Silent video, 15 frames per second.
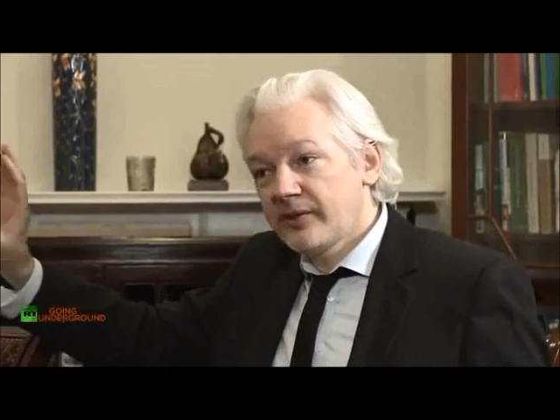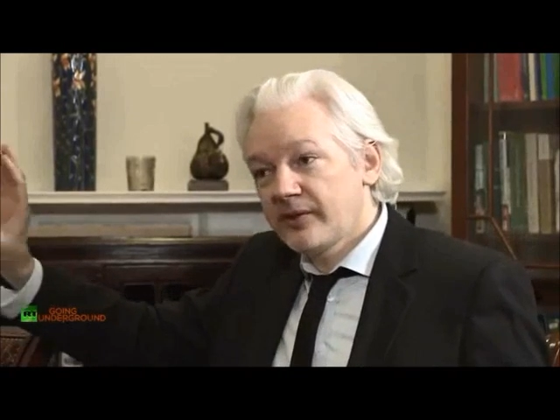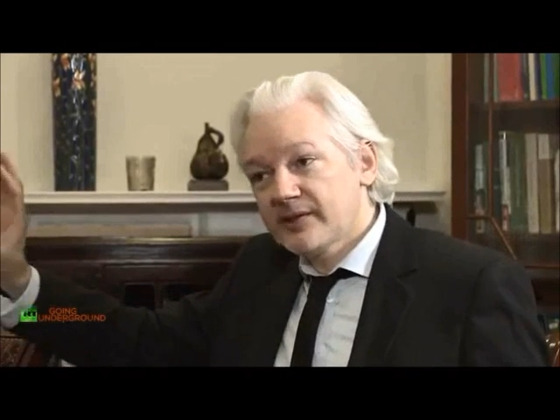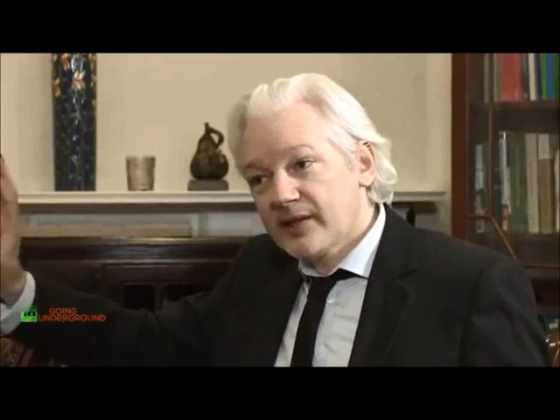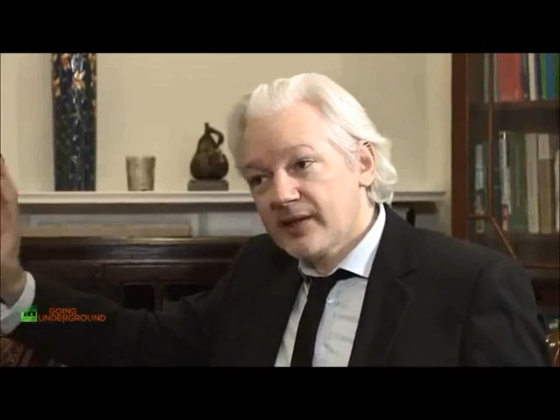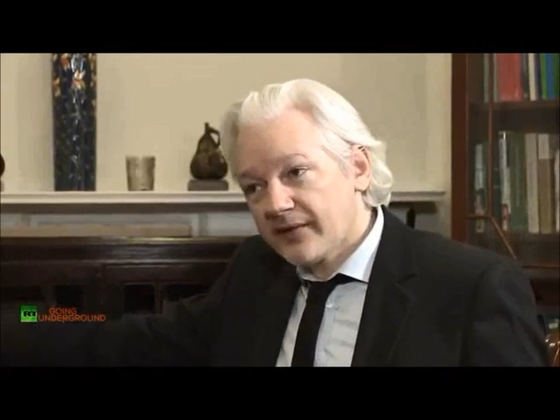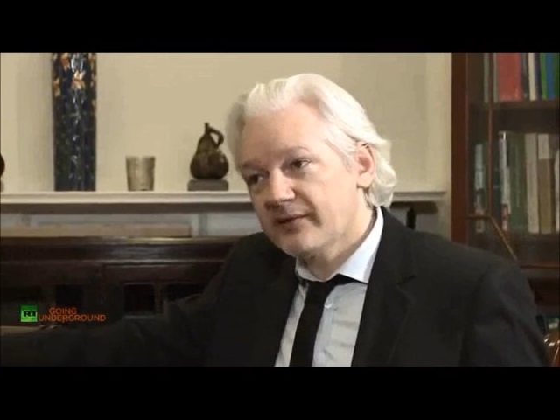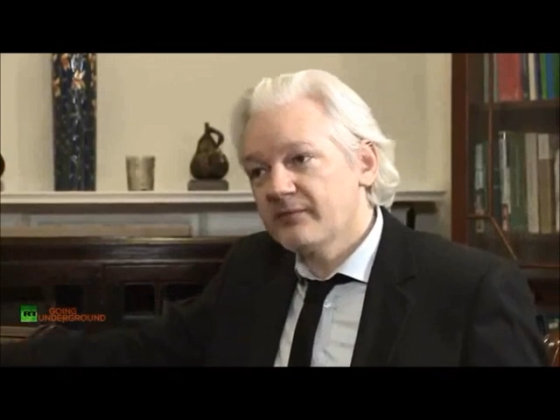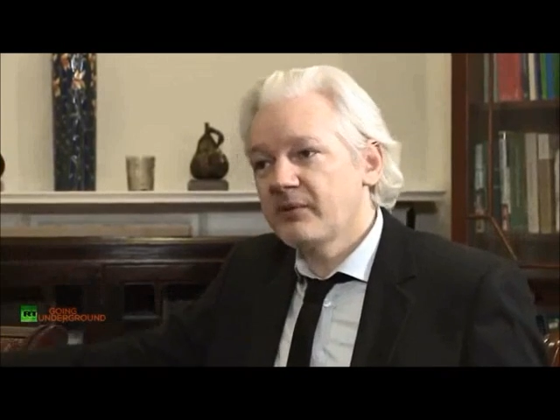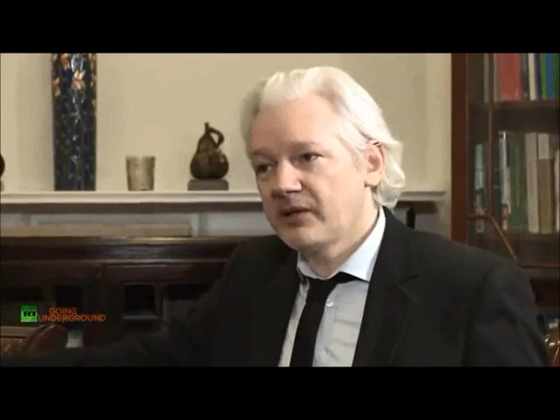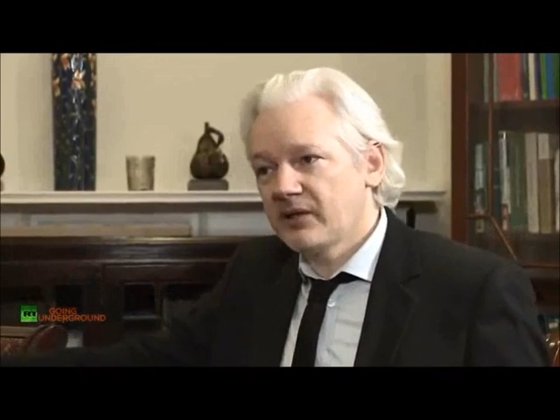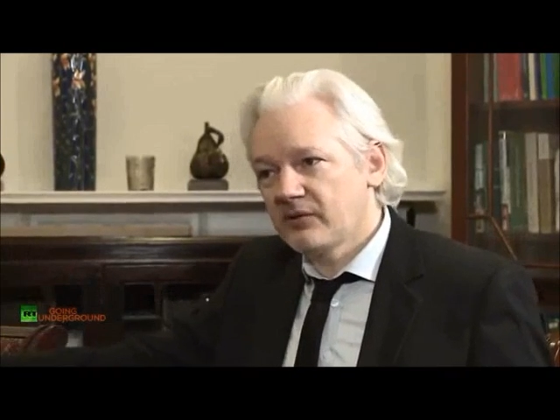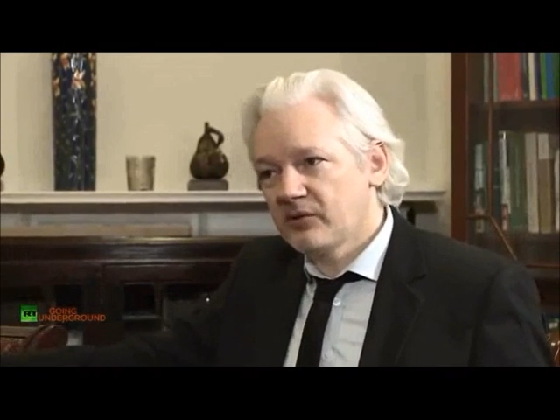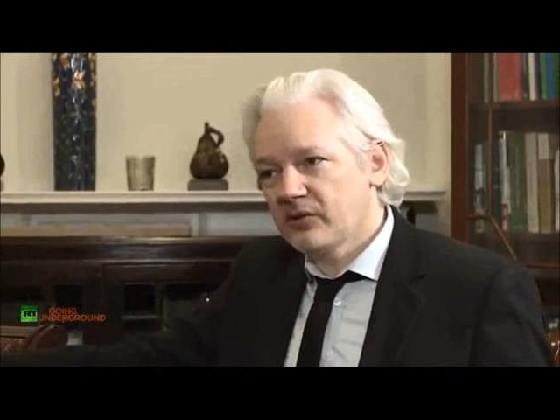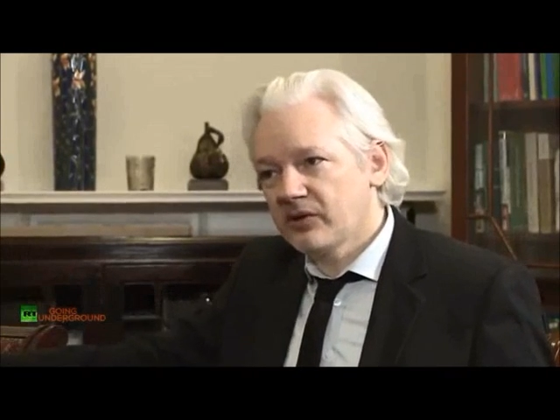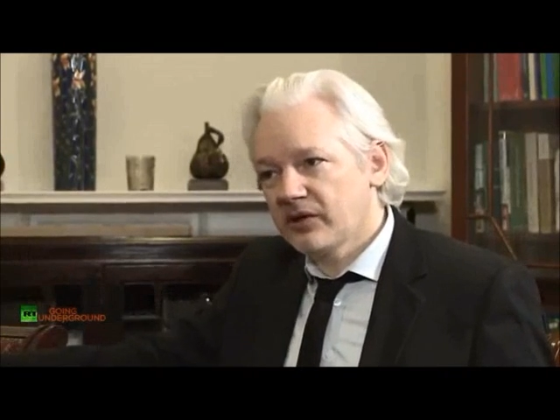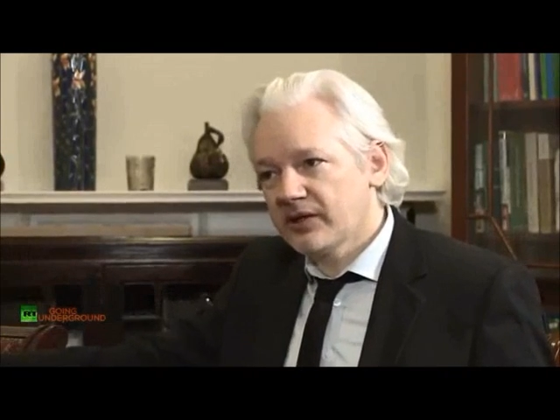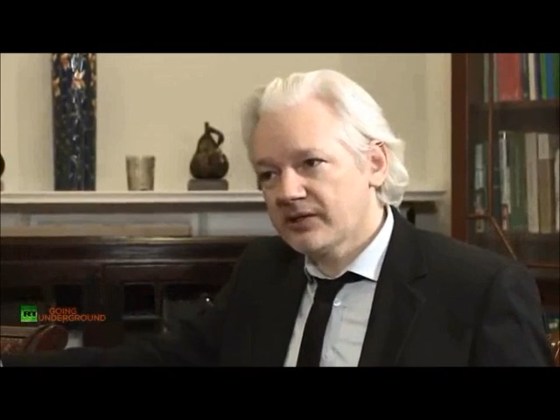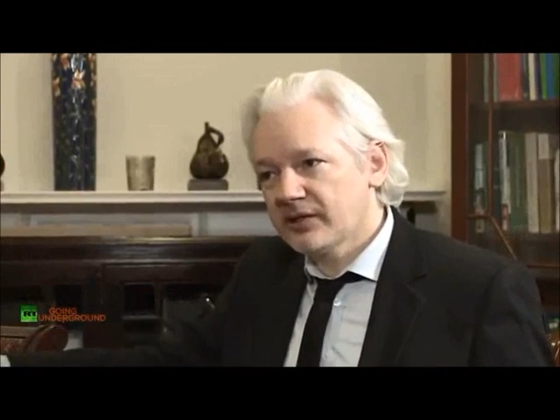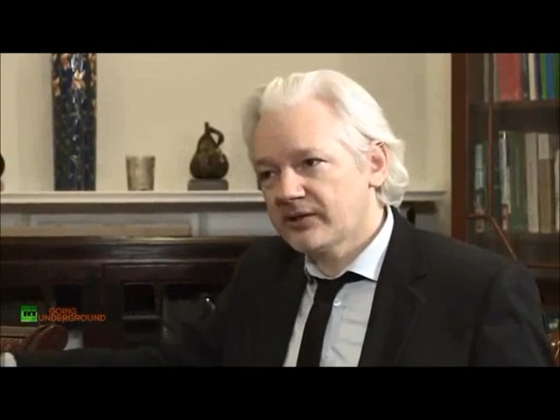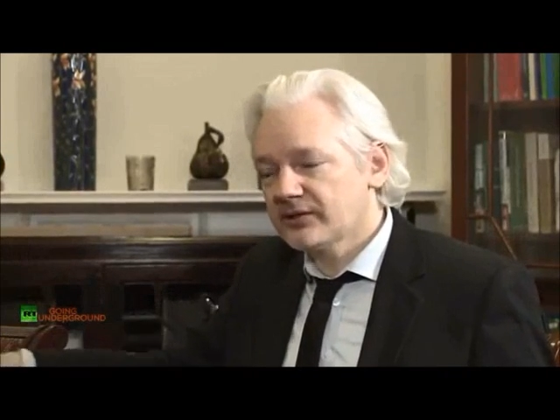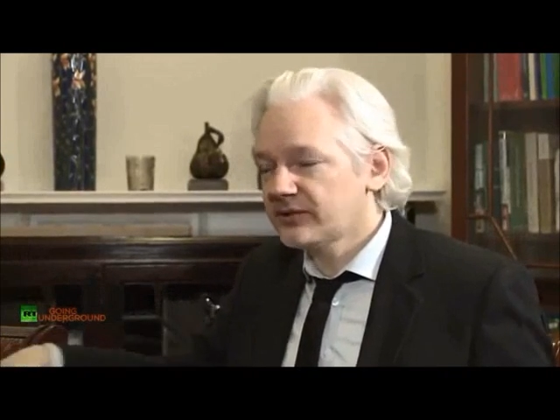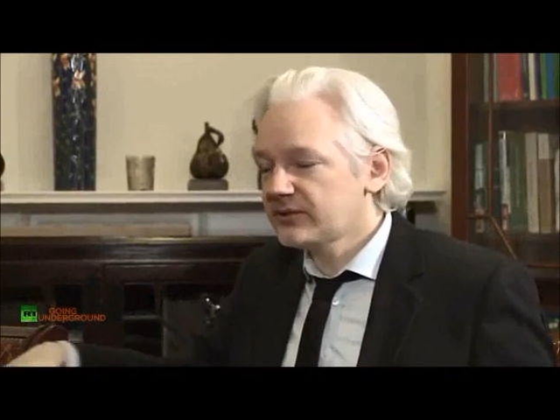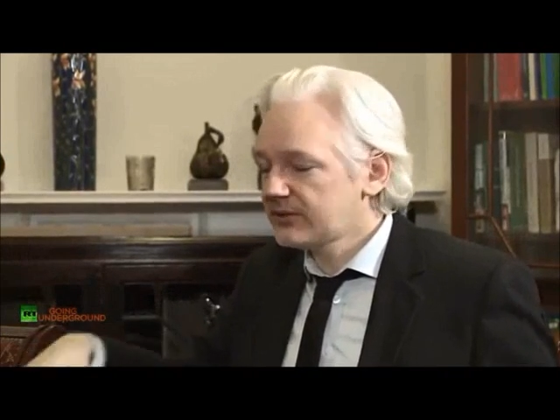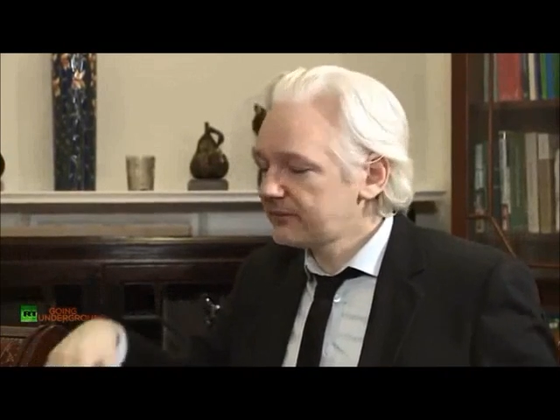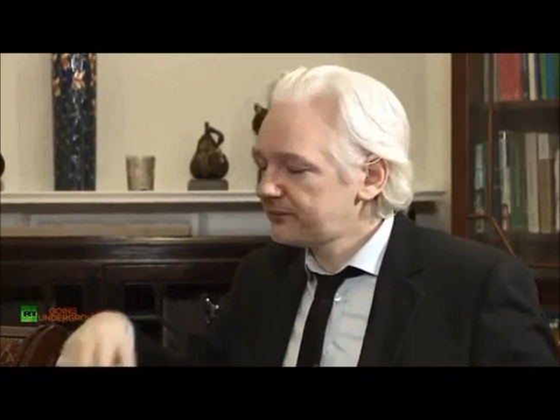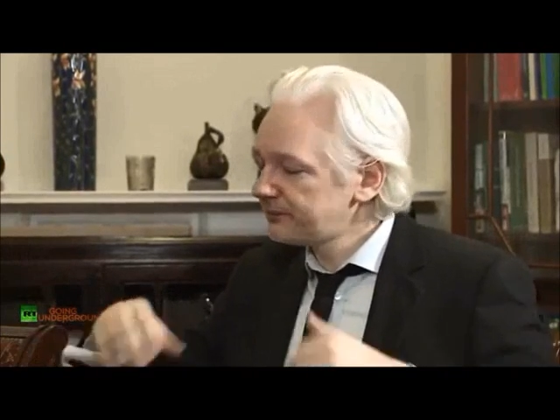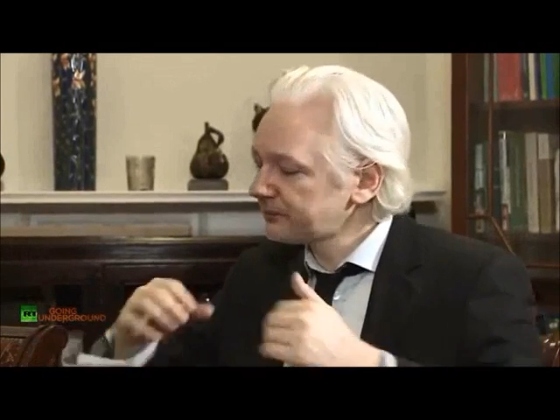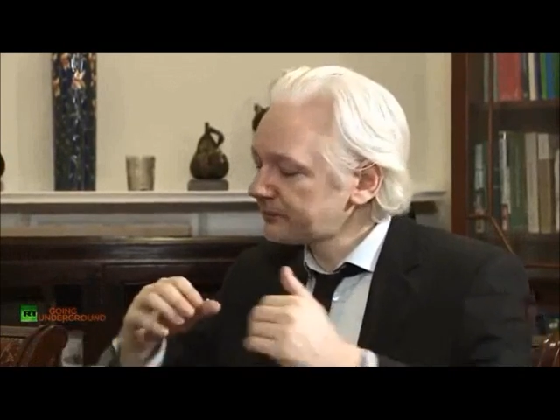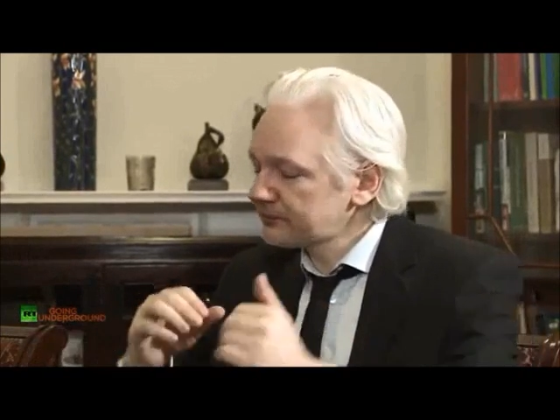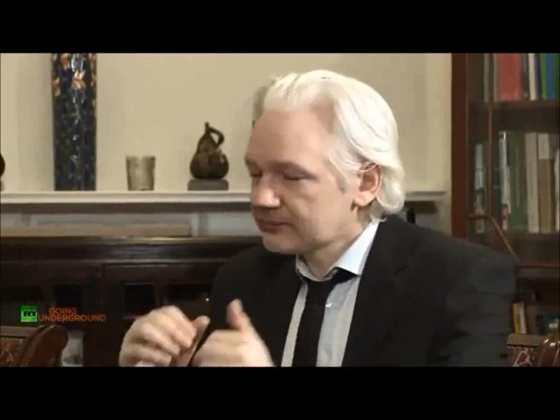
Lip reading: with these other media organizations.